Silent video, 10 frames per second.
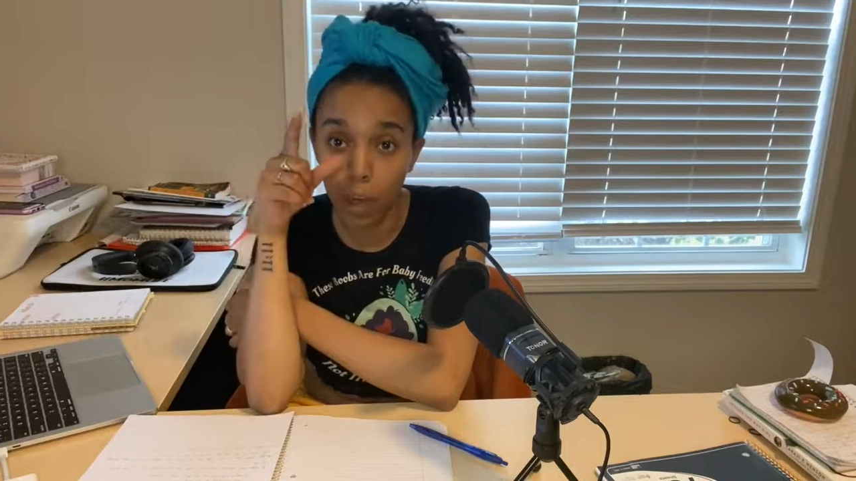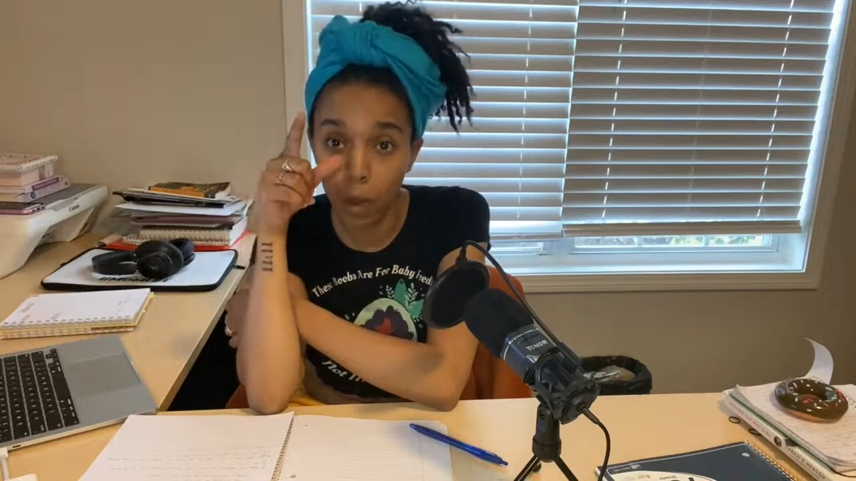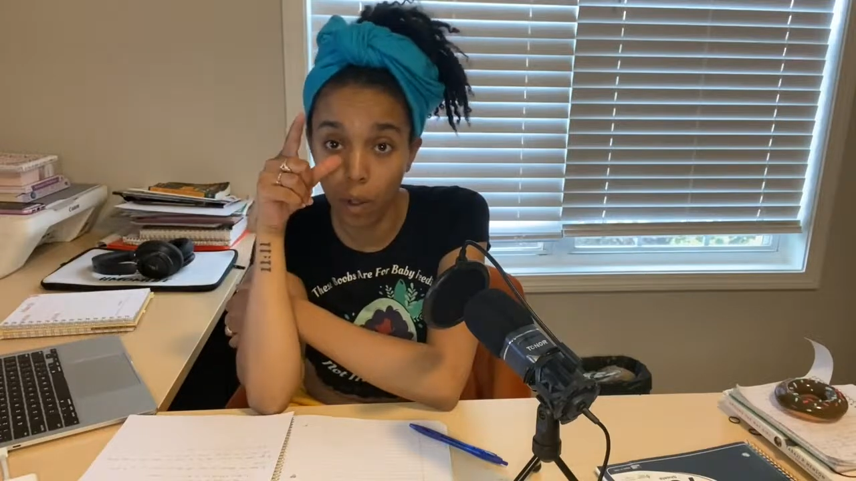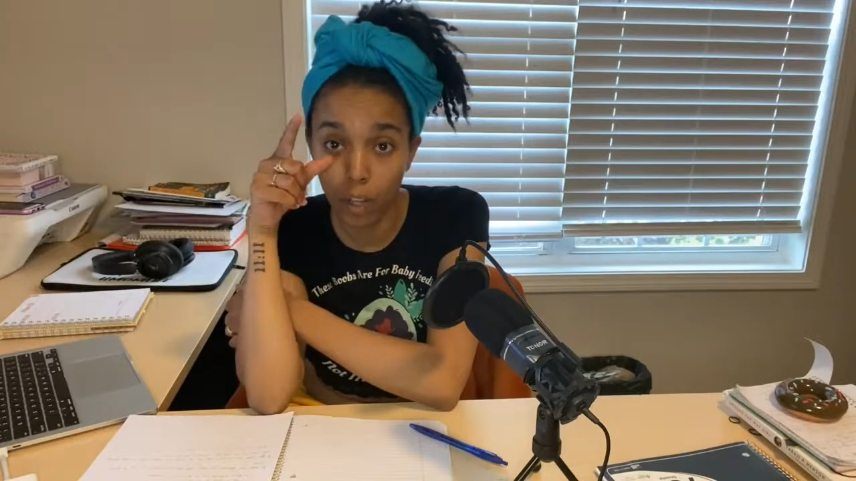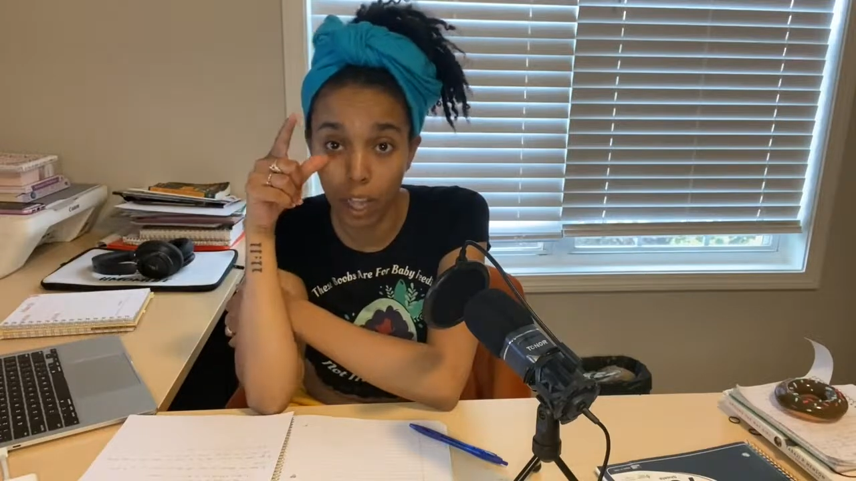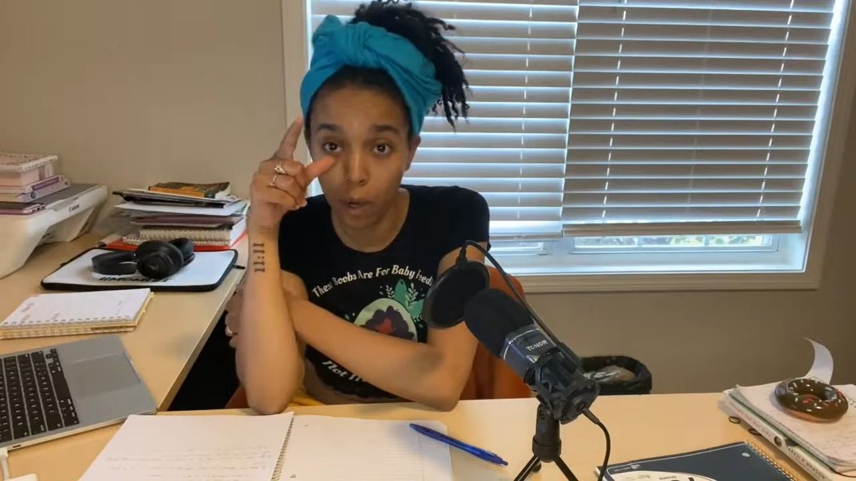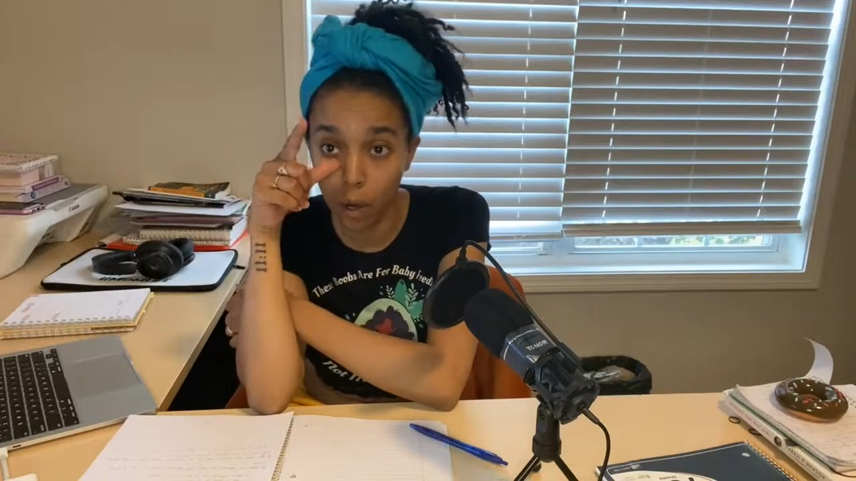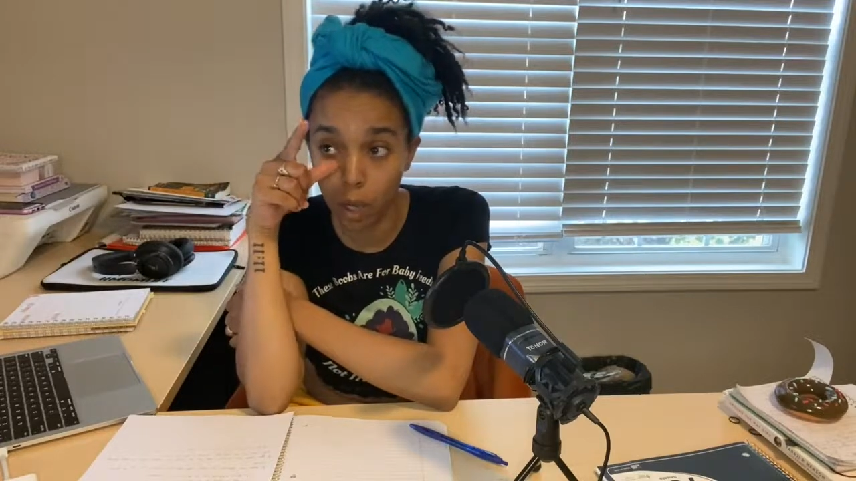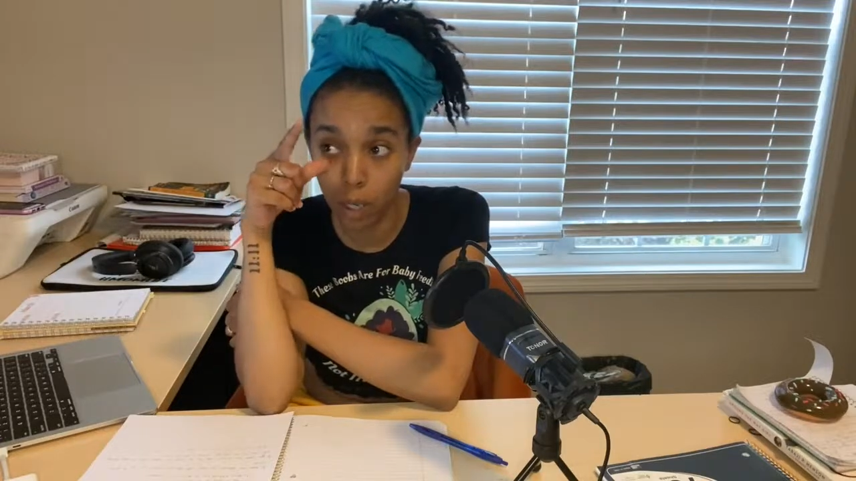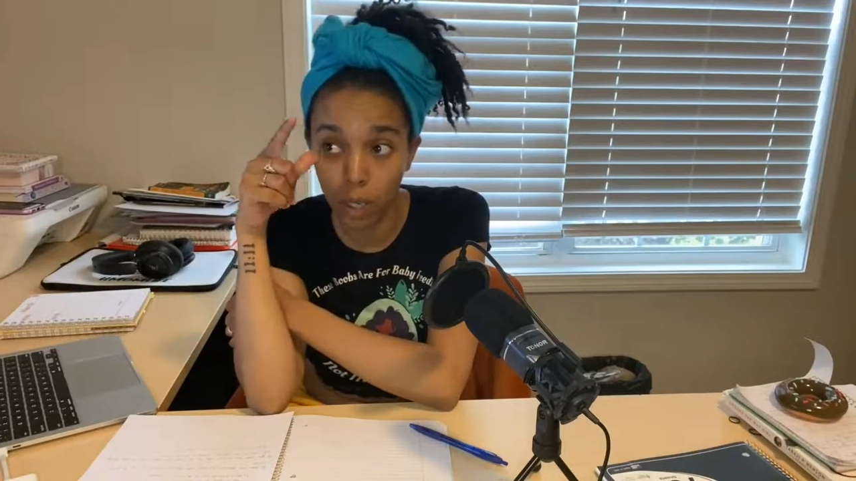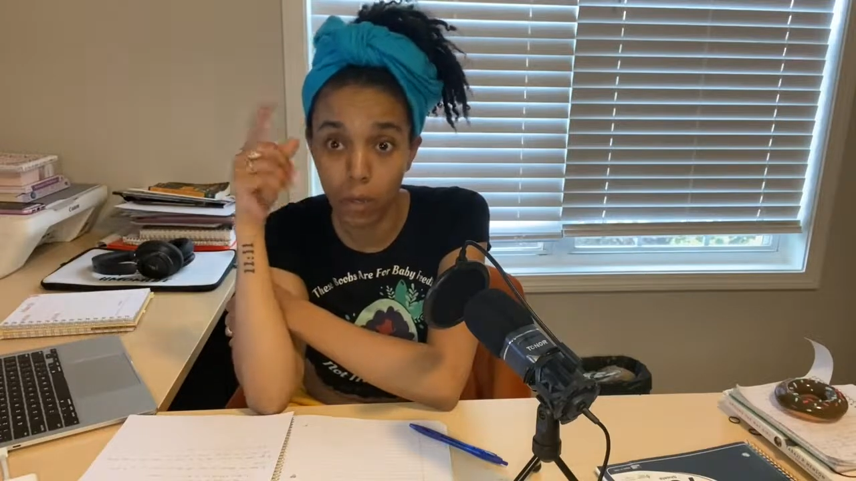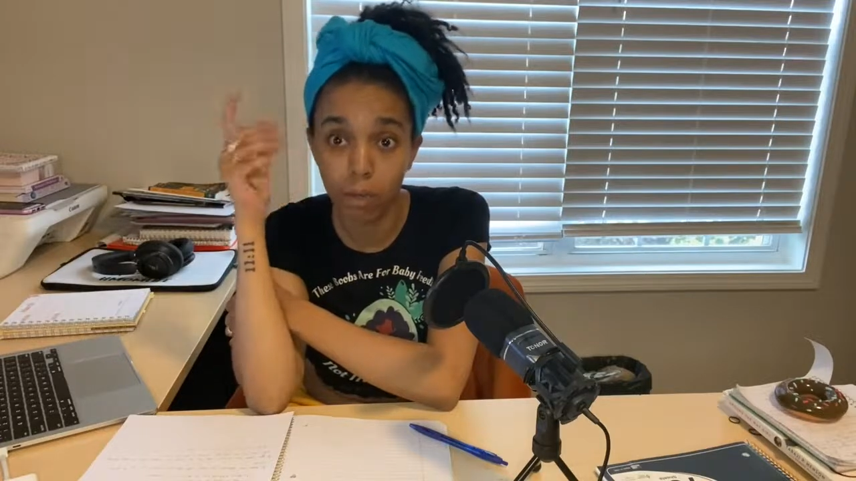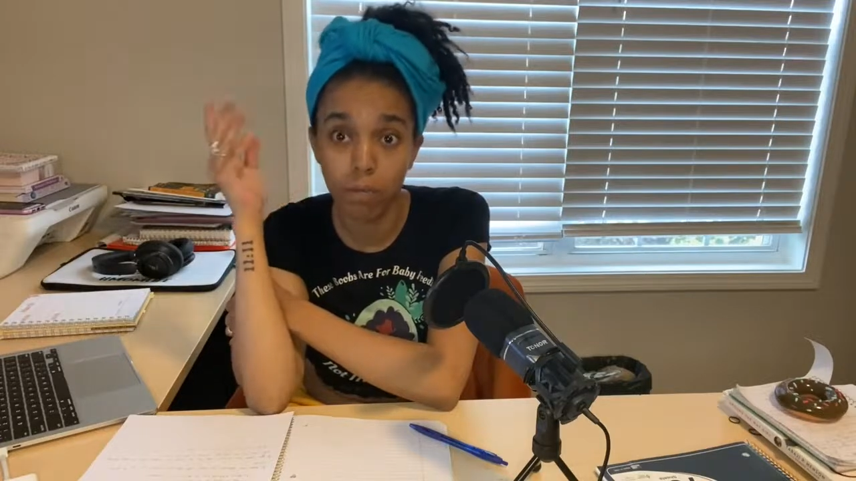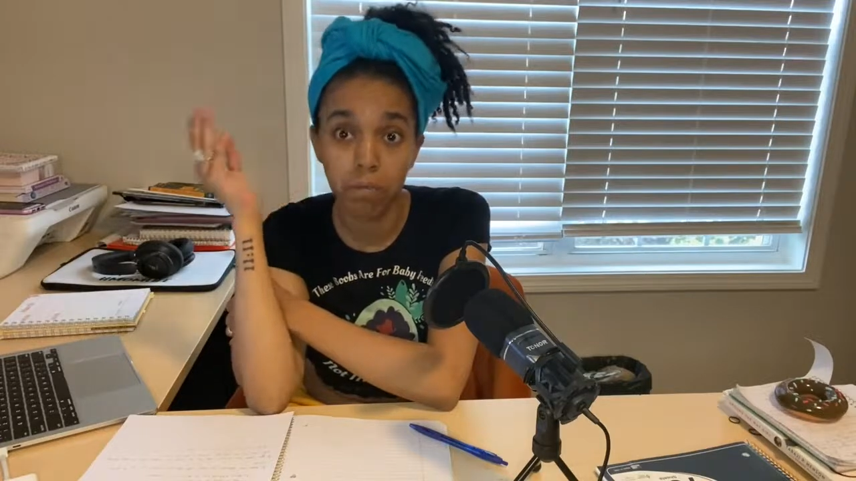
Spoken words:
on that car note,